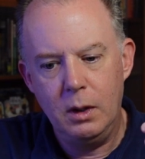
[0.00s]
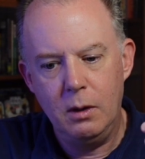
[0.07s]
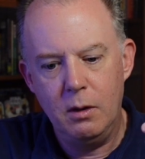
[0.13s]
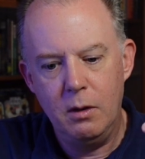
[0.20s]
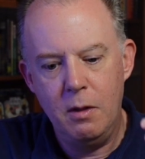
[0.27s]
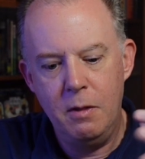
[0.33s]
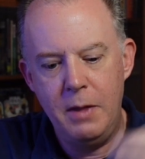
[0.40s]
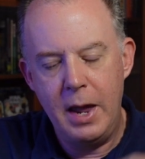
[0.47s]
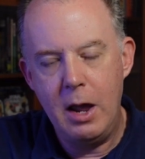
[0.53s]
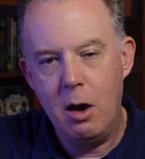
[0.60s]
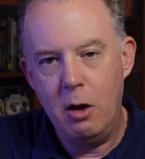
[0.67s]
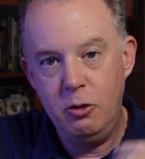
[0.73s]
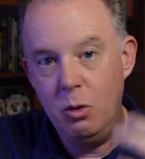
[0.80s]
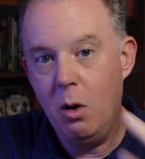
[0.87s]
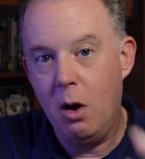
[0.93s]
they
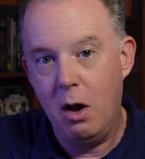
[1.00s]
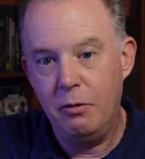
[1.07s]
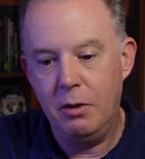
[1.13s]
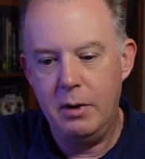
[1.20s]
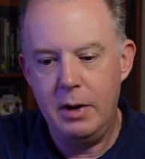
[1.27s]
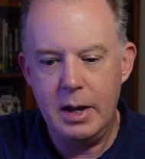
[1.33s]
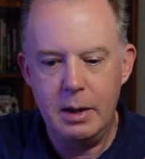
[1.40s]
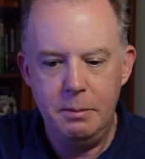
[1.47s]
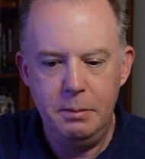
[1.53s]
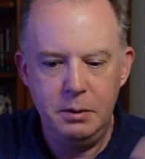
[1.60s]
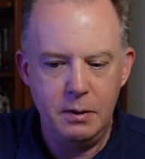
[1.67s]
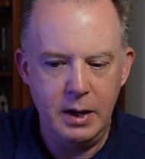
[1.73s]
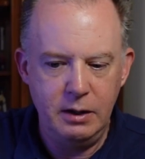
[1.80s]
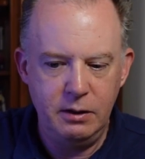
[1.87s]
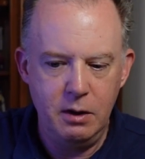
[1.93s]
do offer nibs.
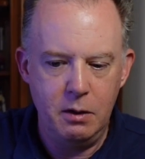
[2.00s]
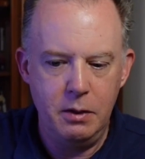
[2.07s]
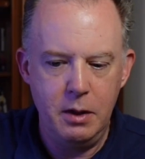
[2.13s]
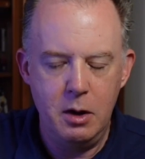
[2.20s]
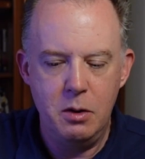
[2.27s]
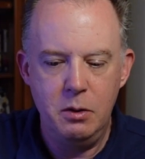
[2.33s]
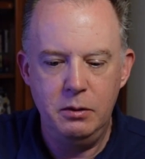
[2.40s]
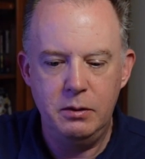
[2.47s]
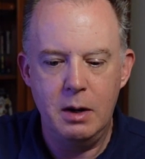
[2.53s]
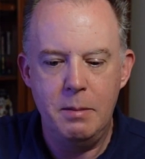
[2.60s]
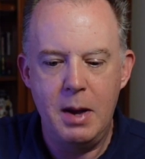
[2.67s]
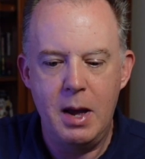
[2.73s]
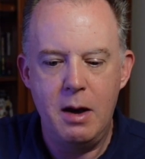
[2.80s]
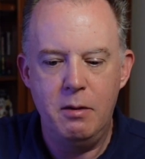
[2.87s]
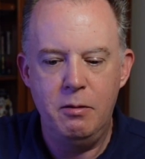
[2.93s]
They sell those at
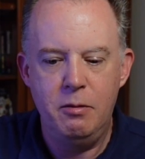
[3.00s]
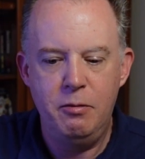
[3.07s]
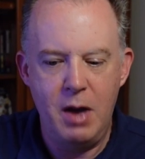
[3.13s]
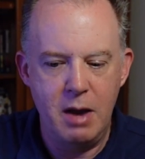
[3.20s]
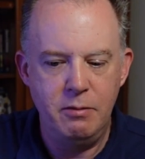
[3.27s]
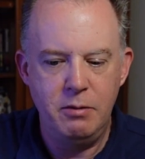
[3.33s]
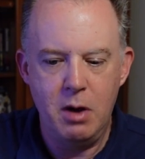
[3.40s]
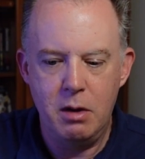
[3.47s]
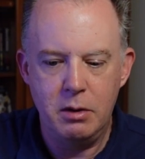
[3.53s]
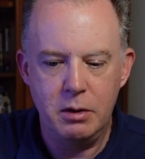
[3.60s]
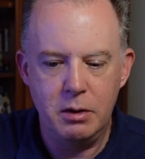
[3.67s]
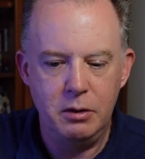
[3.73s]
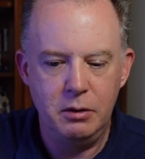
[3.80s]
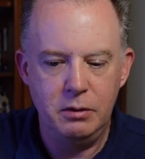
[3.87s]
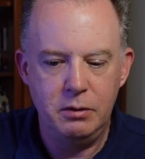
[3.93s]
about
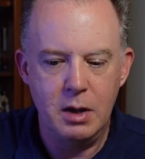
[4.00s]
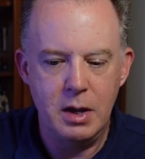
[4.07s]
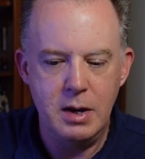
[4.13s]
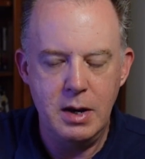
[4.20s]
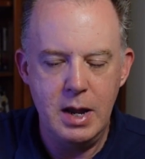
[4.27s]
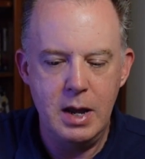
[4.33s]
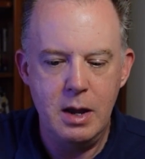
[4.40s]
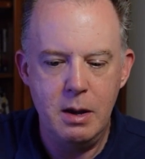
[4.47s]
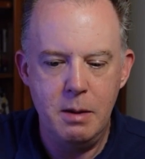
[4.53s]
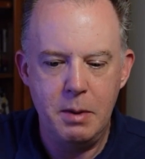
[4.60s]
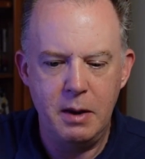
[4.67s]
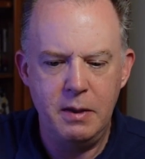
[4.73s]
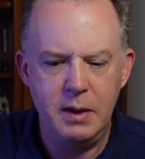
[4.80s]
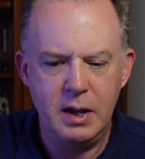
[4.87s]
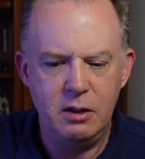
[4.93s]
$5 a nib. I
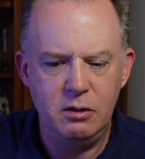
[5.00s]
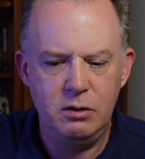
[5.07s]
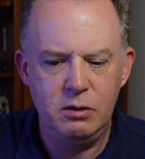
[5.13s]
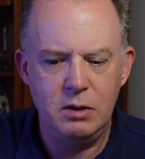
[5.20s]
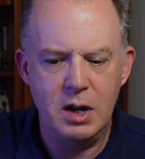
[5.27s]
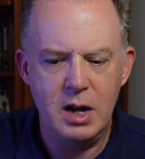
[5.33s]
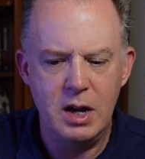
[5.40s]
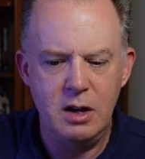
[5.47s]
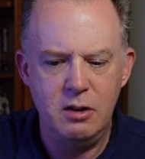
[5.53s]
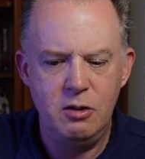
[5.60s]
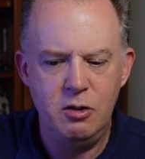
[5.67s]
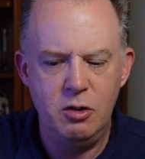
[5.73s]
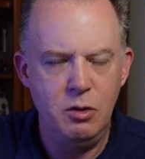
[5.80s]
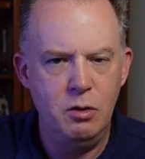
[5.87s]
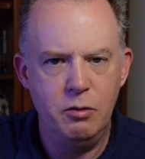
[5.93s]
think it's
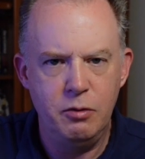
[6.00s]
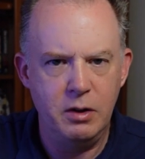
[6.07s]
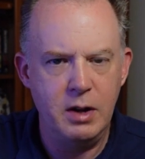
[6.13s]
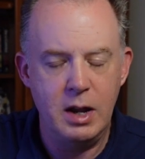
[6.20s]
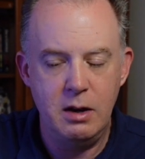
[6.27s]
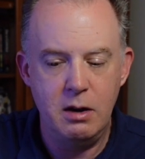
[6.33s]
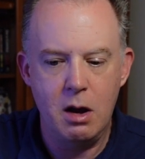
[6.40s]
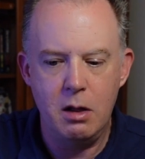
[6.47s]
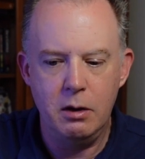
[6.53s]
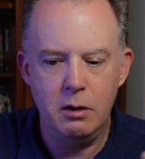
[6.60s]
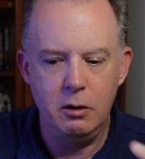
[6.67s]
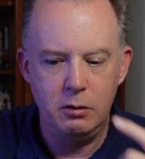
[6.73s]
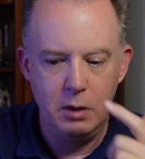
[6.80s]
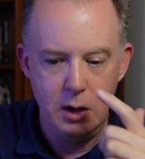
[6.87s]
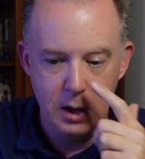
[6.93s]
2 for
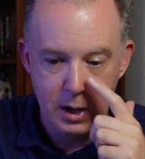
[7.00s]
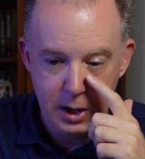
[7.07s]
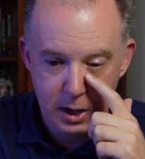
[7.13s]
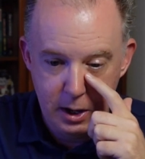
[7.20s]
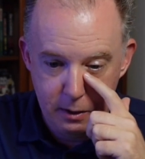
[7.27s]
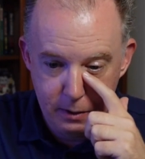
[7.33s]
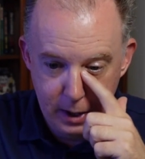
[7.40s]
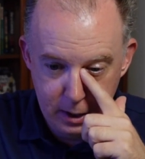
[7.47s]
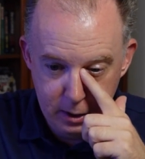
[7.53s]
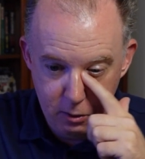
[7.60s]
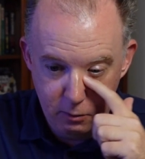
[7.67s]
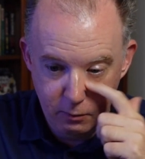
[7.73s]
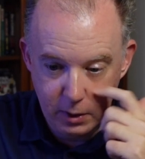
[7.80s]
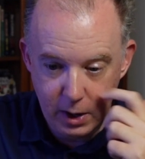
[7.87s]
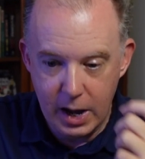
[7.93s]
$10. Then
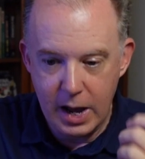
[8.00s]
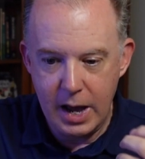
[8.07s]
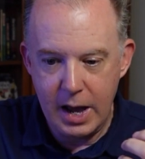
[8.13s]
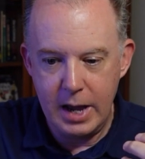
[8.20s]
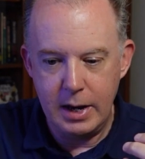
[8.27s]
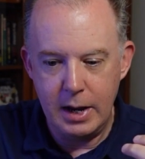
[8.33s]
you've got